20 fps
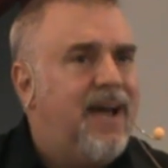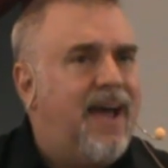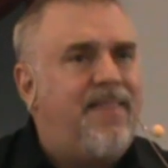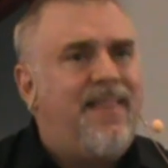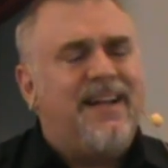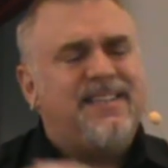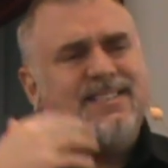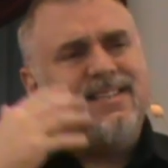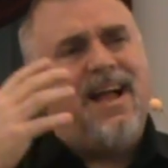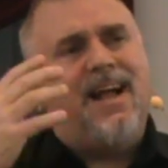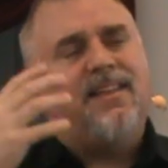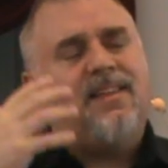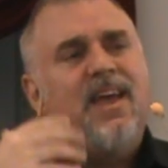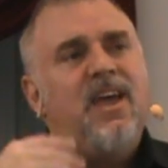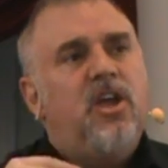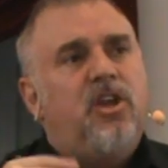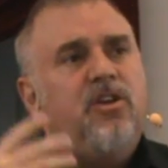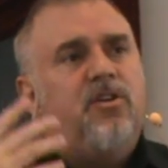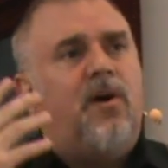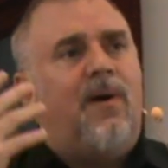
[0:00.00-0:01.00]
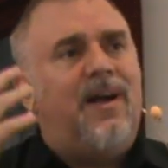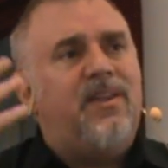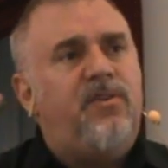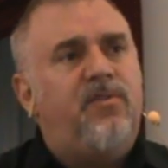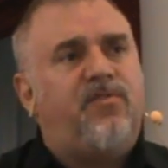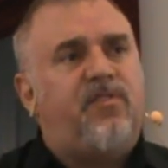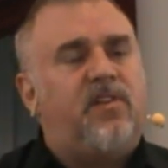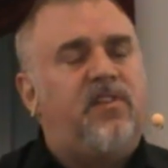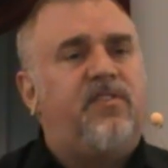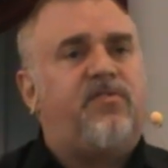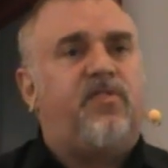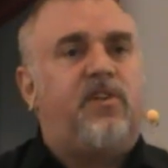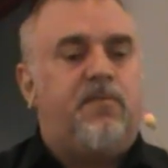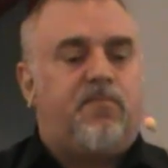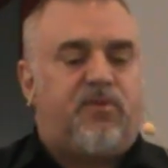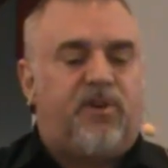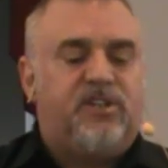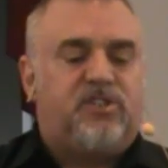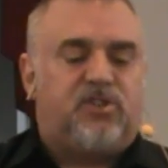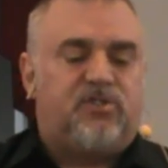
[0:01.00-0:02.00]
And that's not, you know, I used to listen
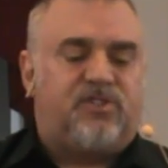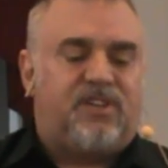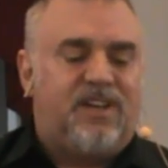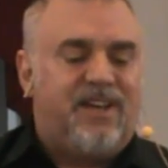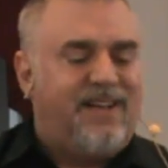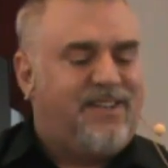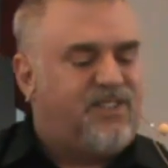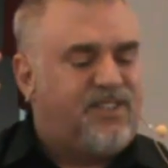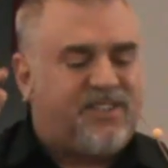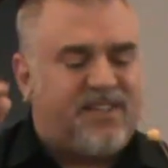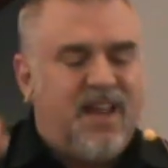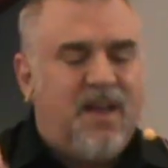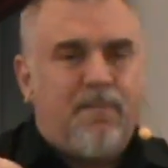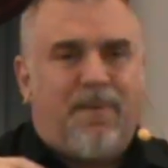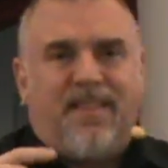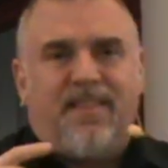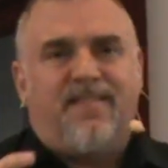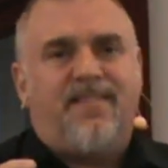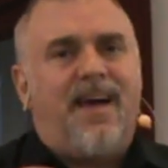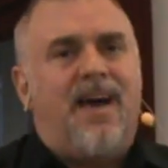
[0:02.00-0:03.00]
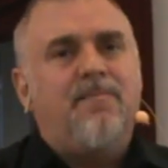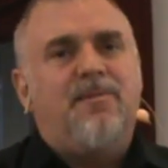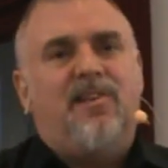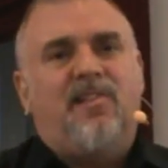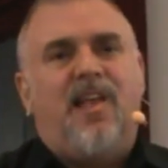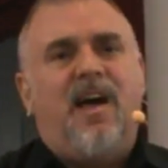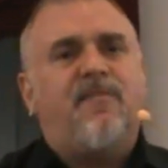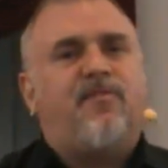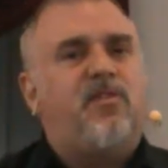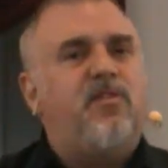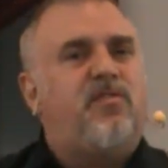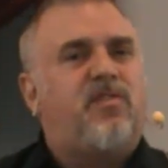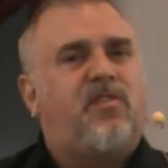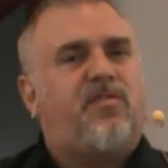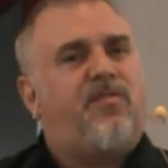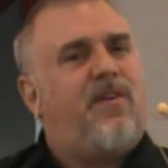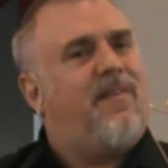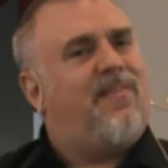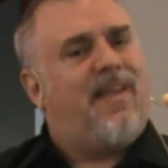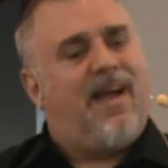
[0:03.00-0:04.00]
to preachers, and it just, by the time you left, you
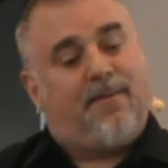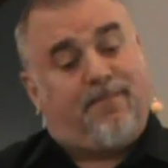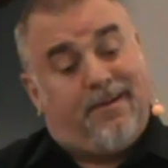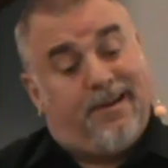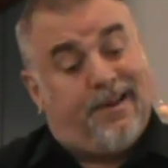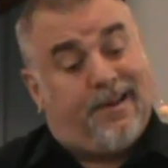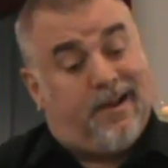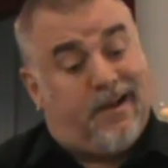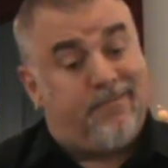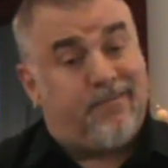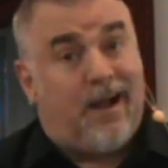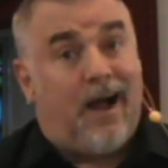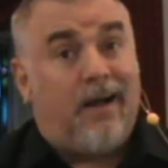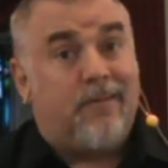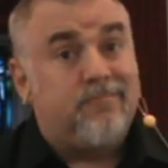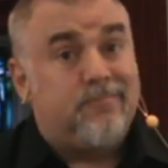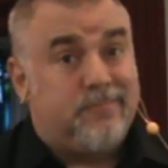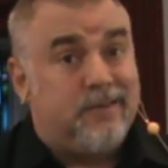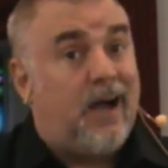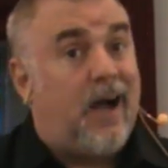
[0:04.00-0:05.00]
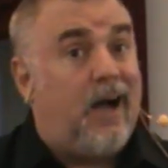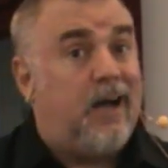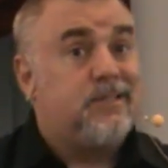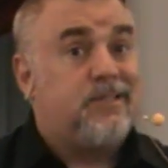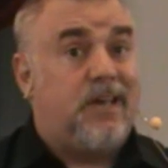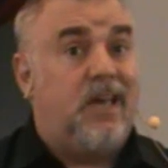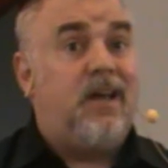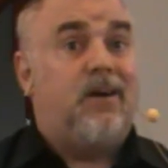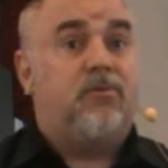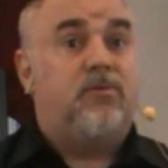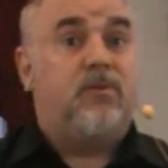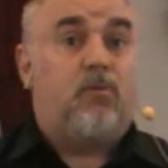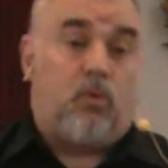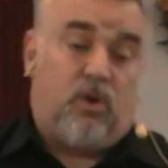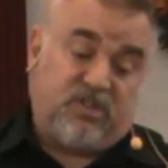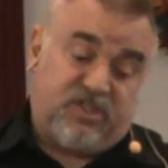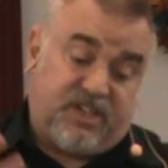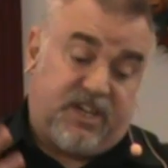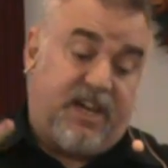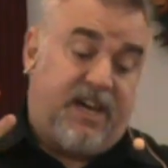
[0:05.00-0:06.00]
just felt like, man, I, am Isaiah,
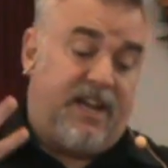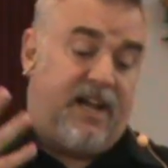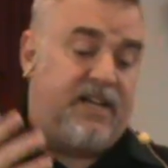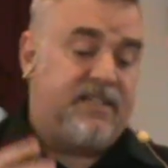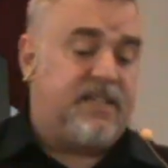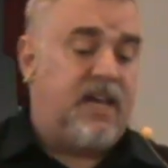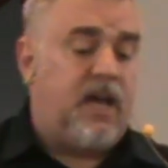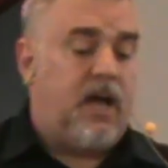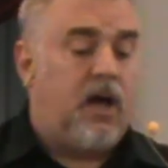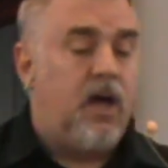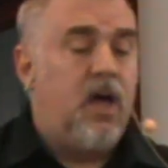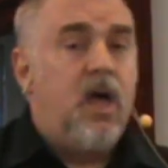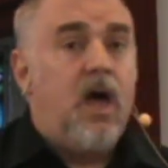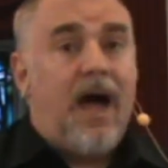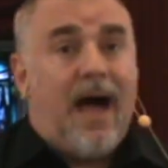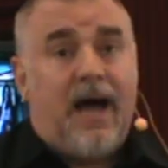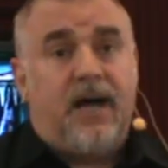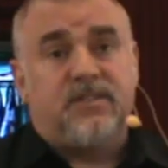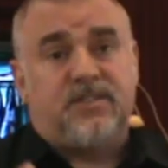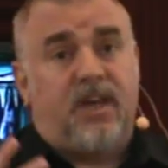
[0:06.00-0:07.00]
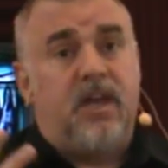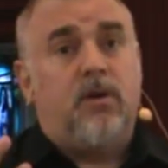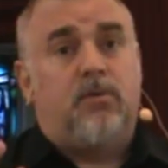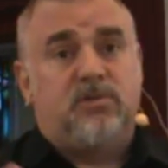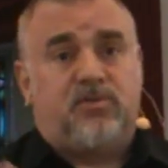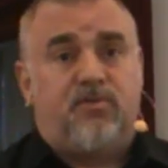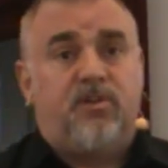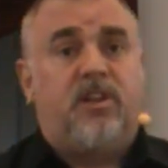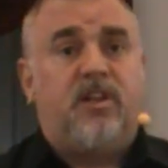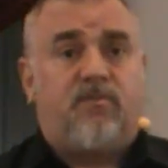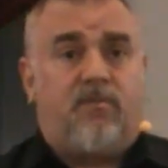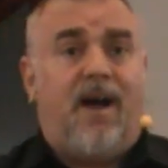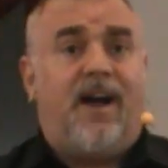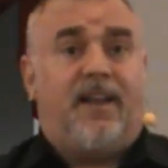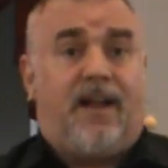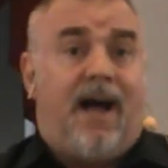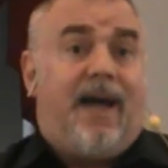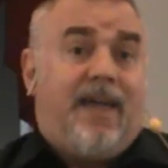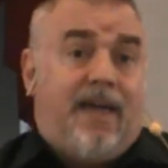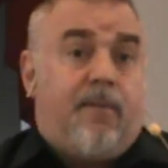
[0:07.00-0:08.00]
once again, Isaiah. Isaiah was really
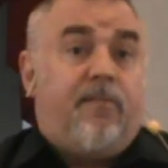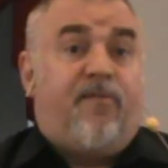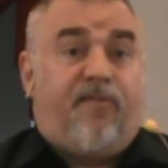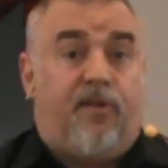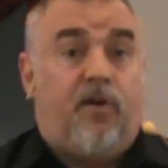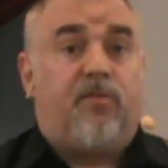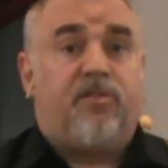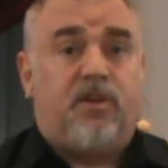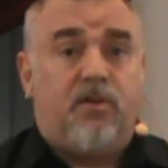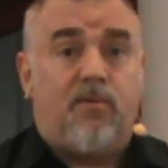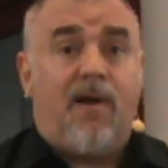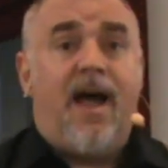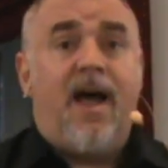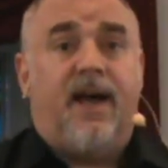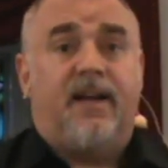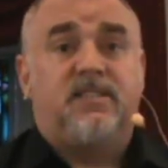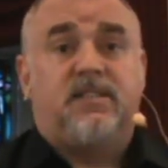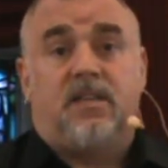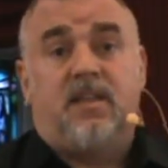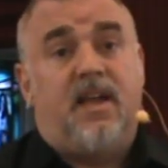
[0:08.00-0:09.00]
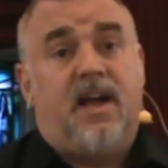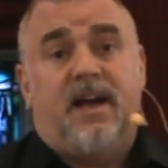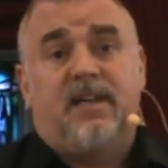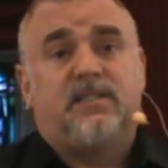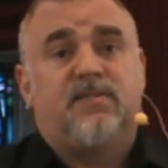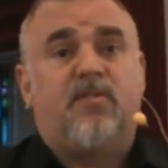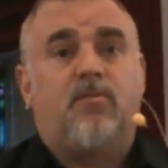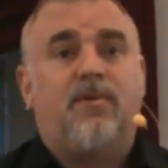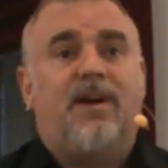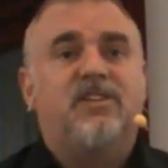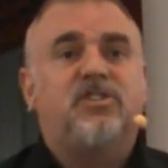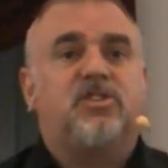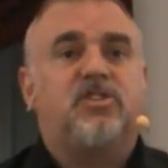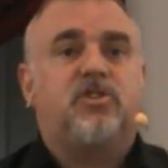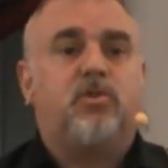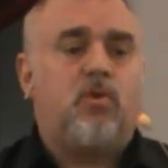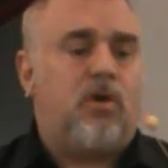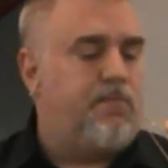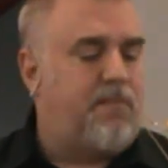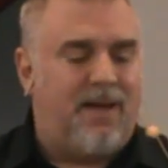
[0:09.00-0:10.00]
right. I am filthy rags in the eyes of a
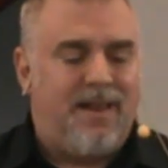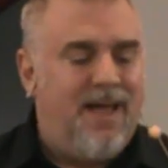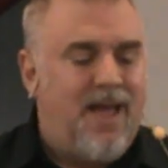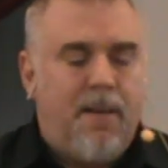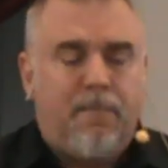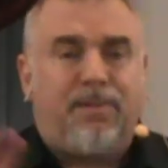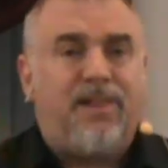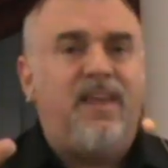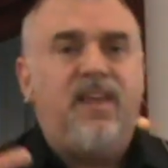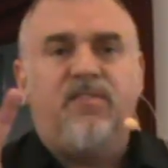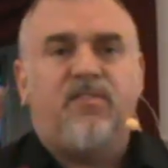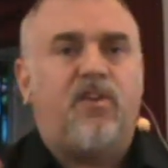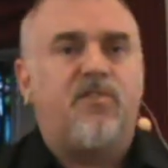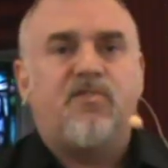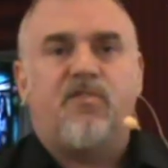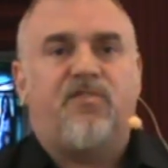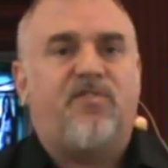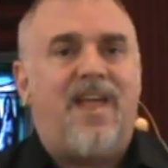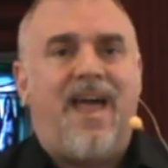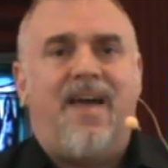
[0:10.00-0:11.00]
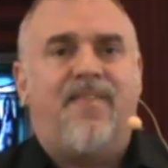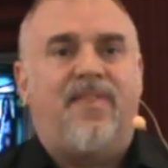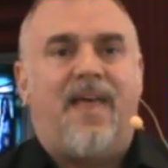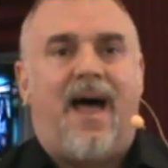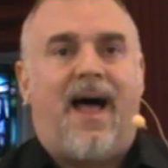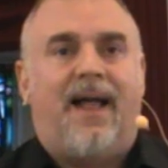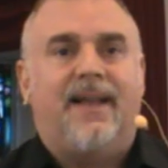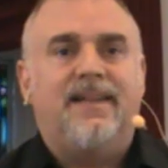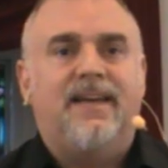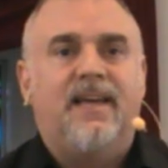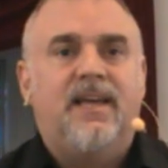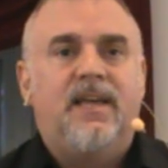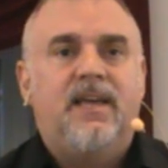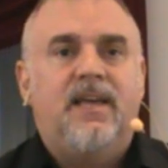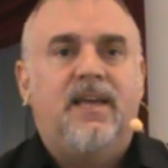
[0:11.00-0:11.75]
righteous Lord. But please understand that.